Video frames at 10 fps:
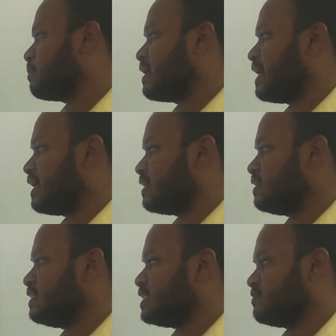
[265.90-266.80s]
per
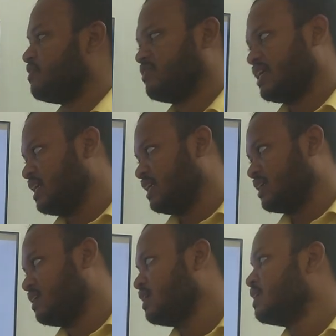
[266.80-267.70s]
acre is 15
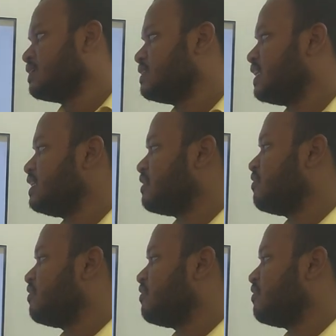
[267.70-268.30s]
liter. Then the